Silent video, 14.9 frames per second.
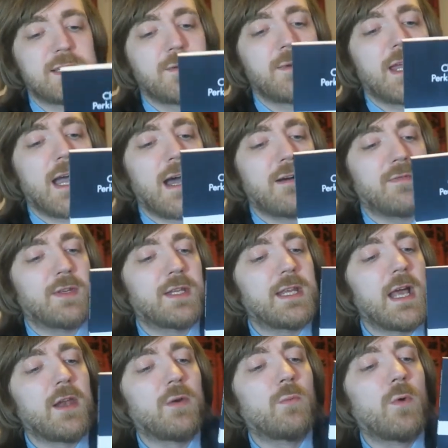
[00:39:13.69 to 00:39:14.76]
So we have The
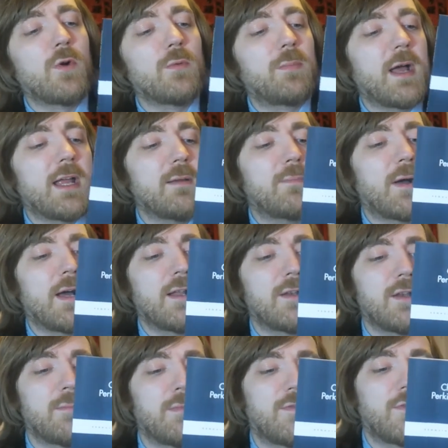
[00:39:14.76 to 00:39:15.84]
Yellow Wallpaper,
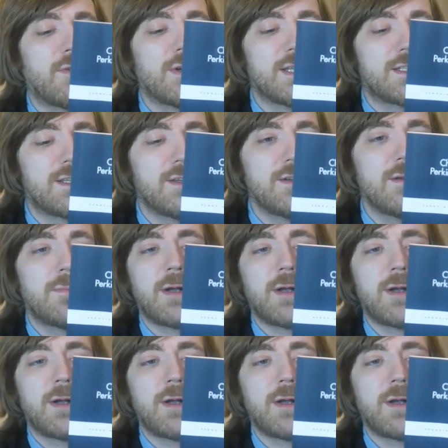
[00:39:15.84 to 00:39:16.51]
number 42,